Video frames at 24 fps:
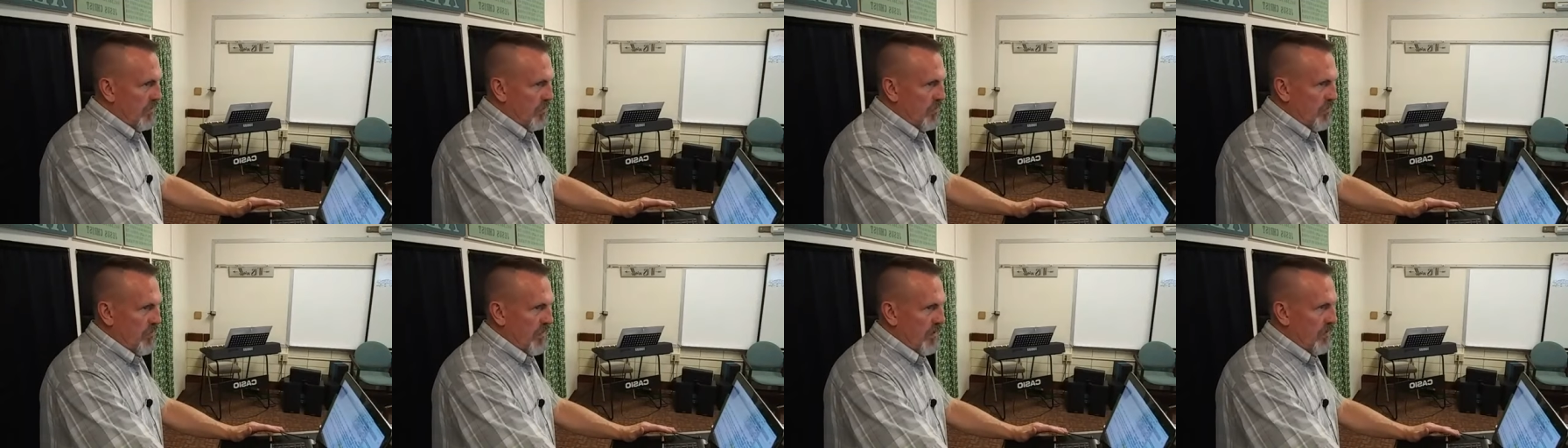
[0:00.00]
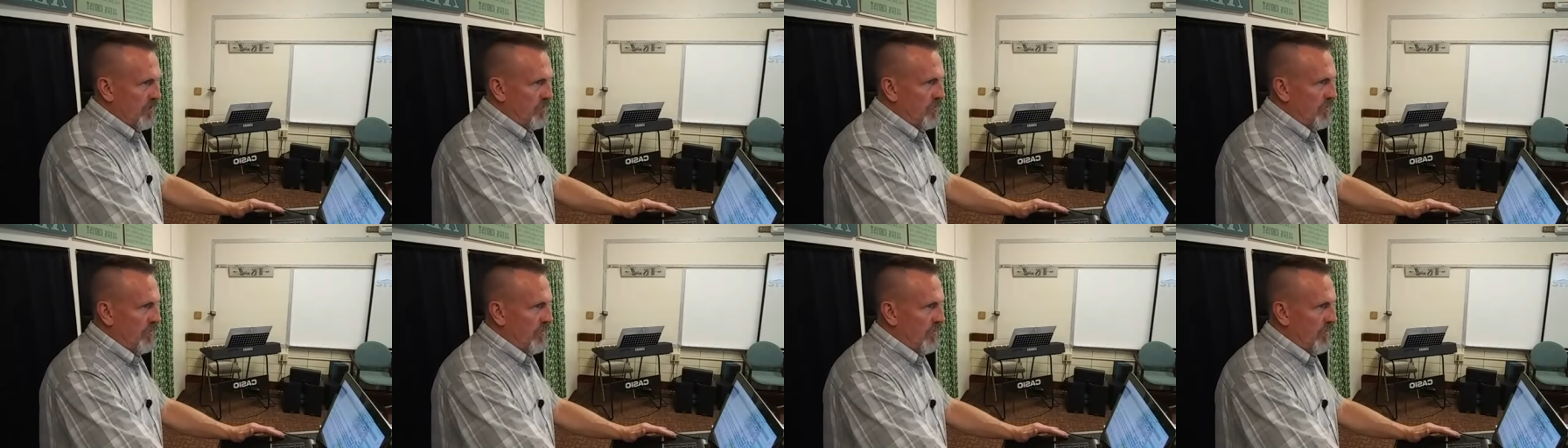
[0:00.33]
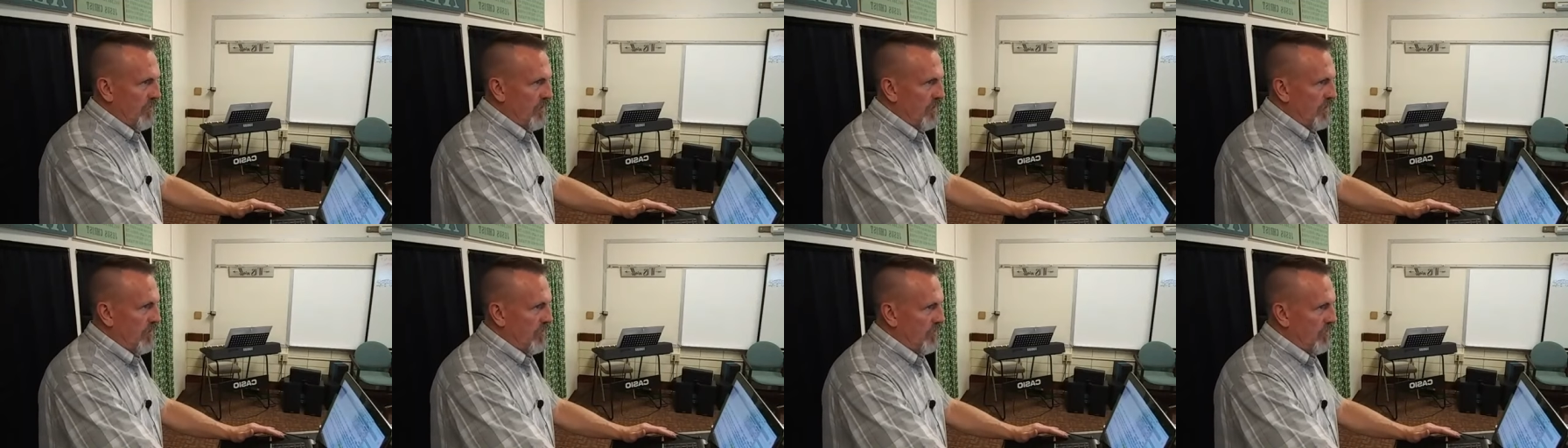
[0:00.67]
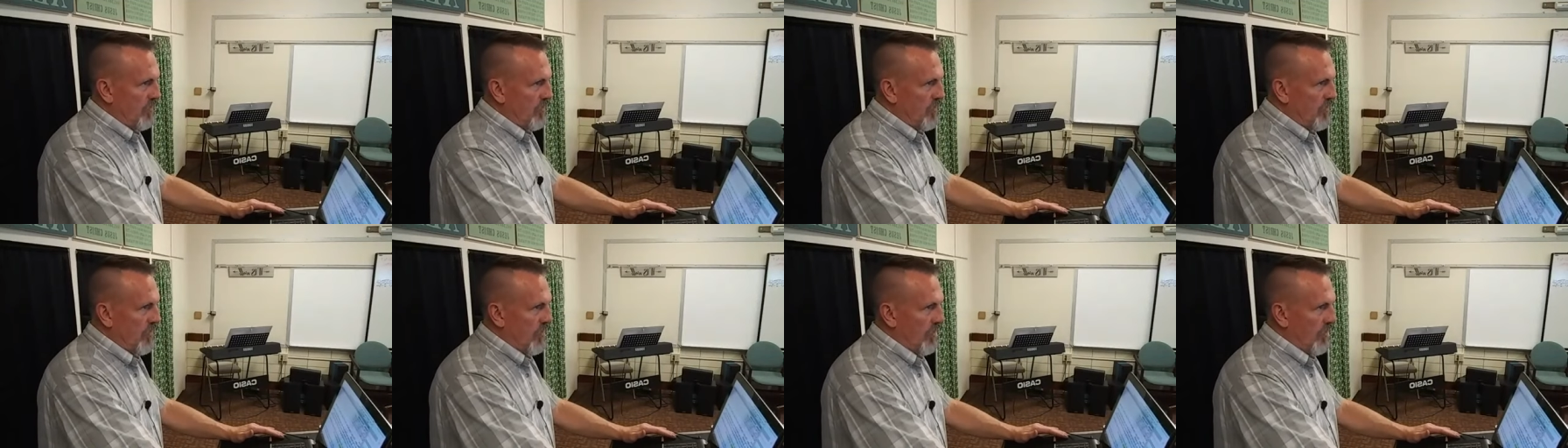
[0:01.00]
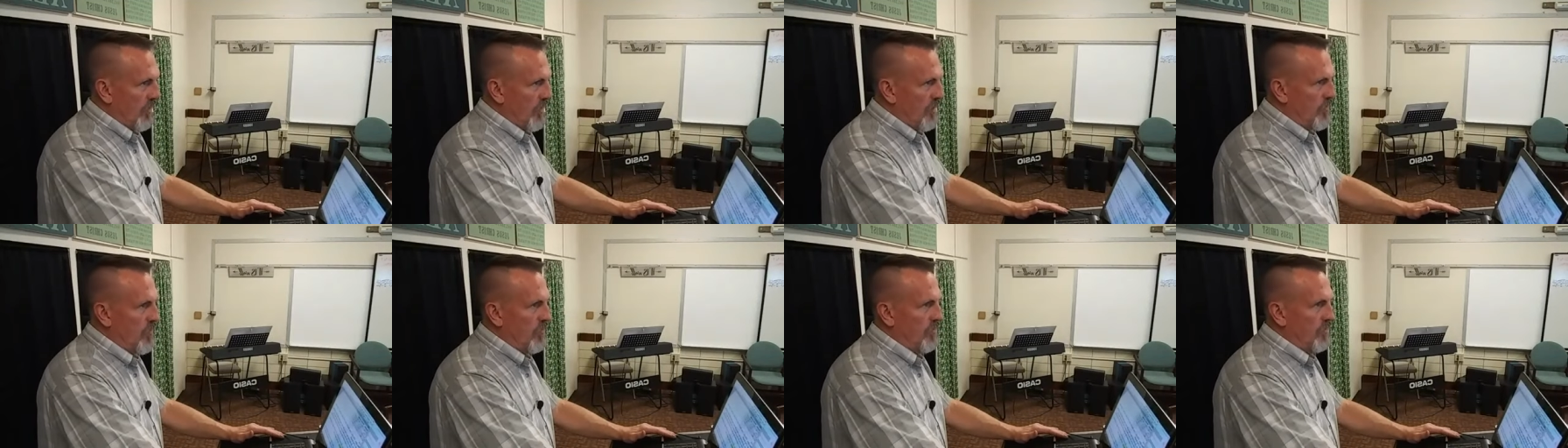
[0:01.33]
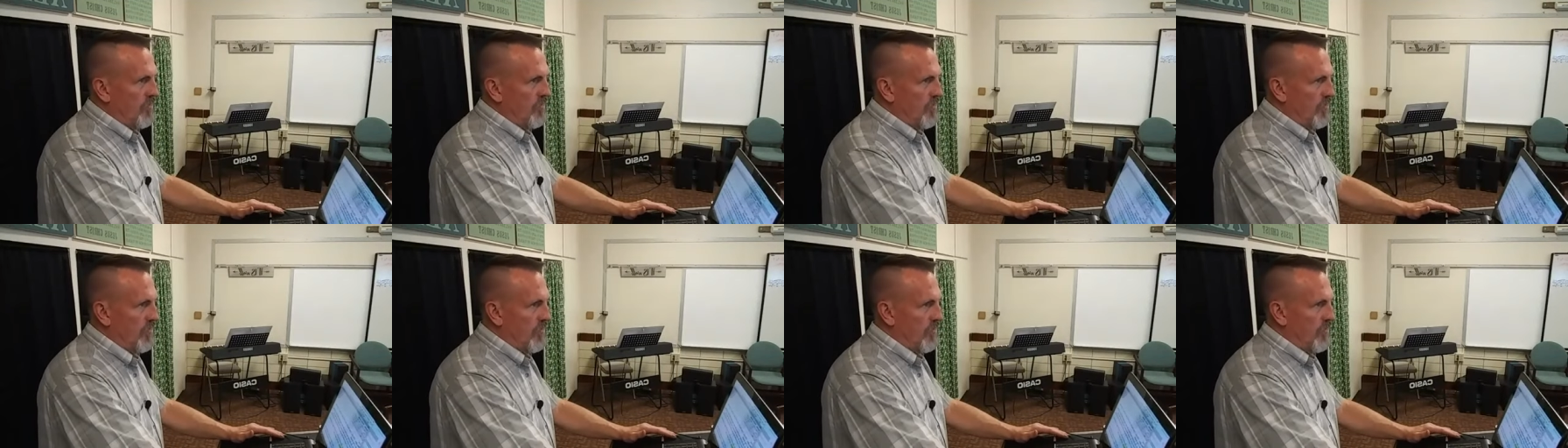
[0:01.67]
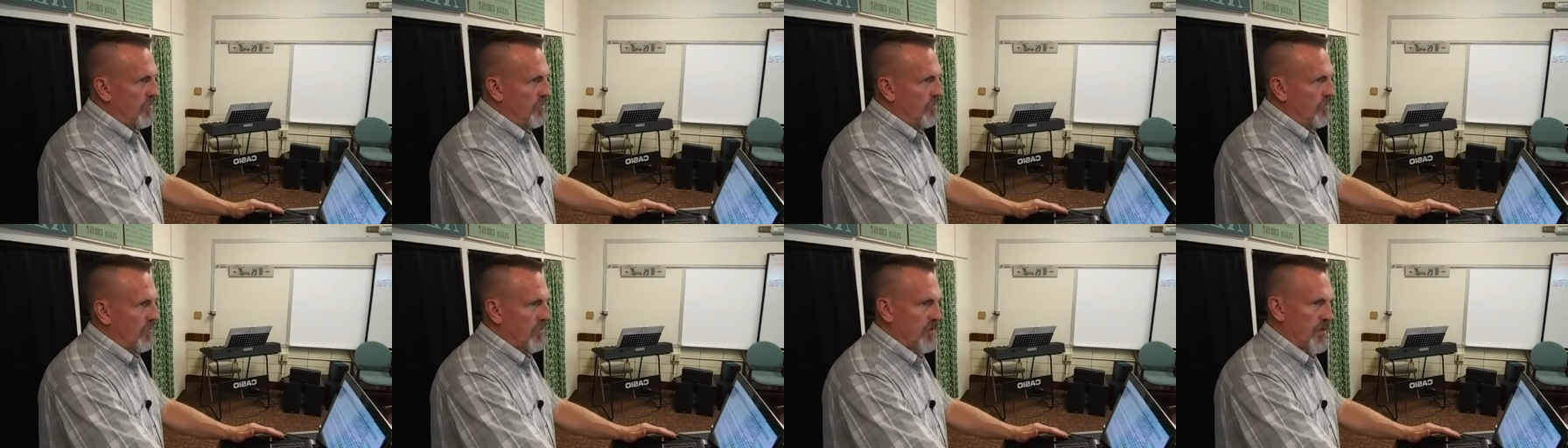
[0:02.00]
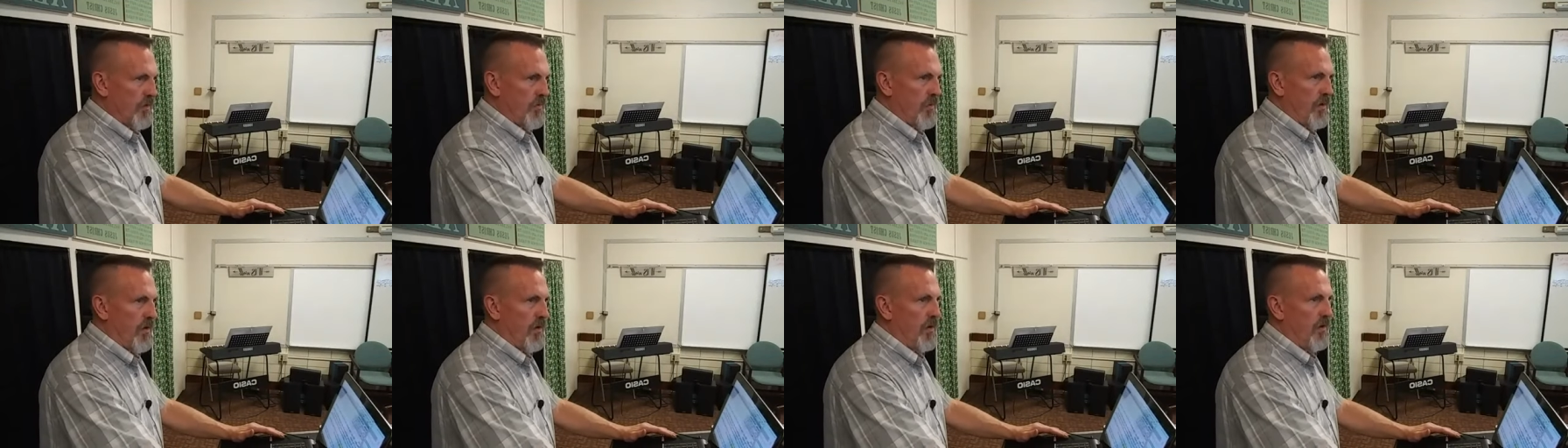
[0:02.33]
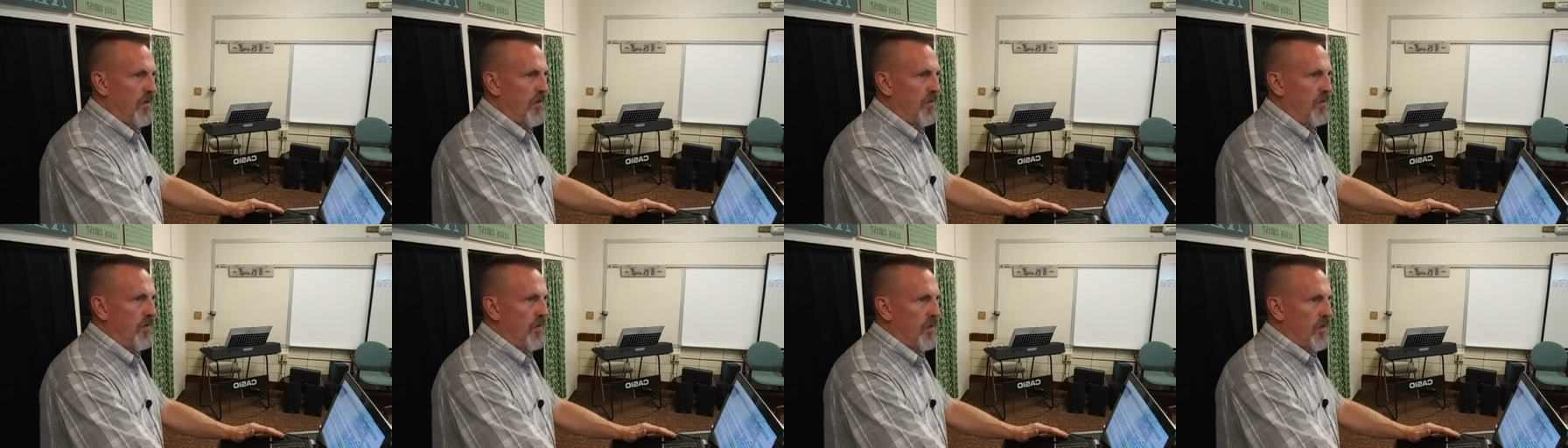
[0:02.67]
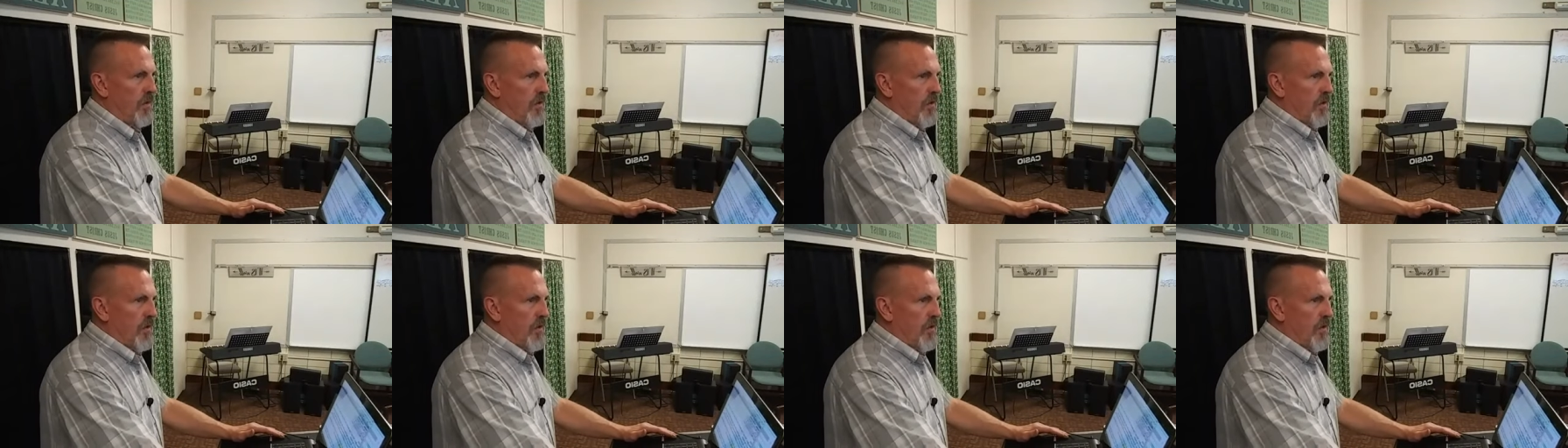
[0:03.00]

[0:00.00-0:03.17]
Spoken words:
special that you are able to somehow